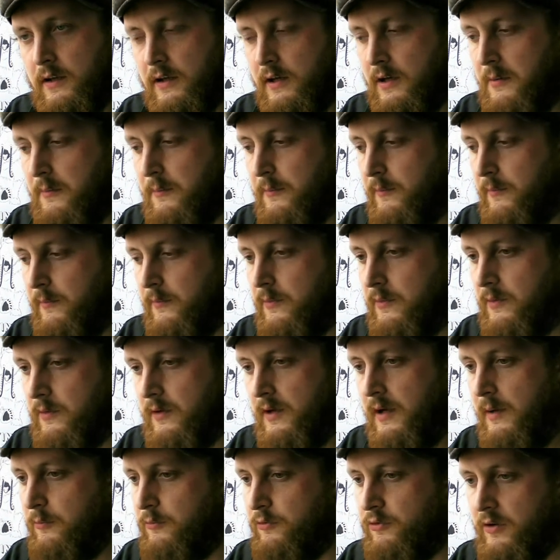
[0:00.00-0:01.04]
Um,
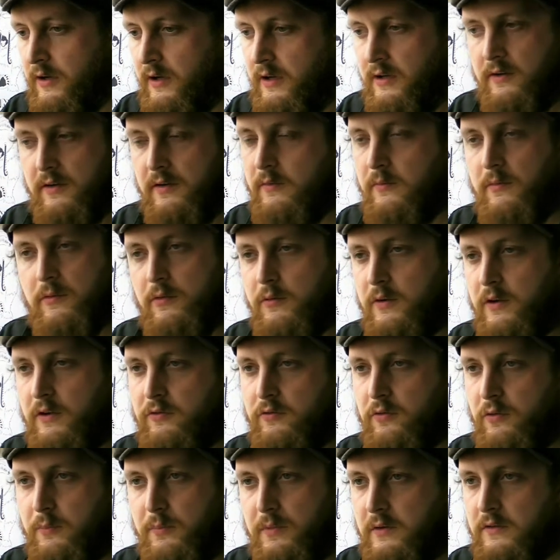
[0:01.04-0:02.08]
yeah. I'm trained in the
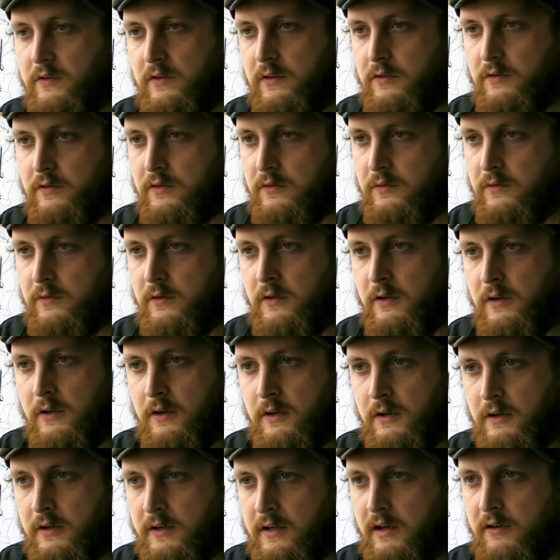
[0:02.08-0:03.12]
restaurant business and